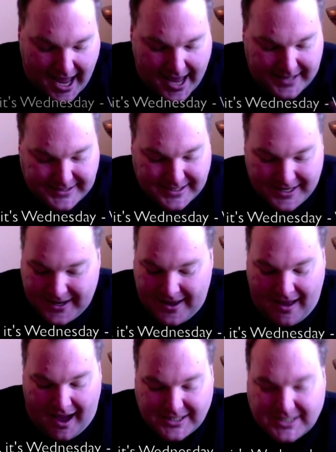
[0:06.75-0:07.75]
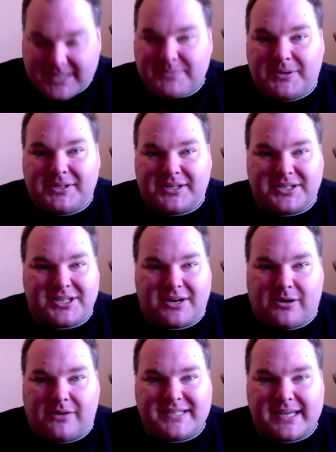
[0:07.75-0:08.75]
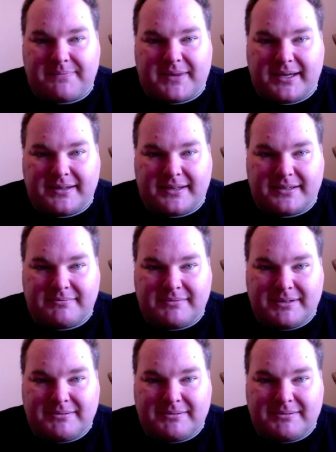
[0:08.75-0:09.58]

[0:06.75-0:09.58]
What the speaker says: And I just wanted to show off something that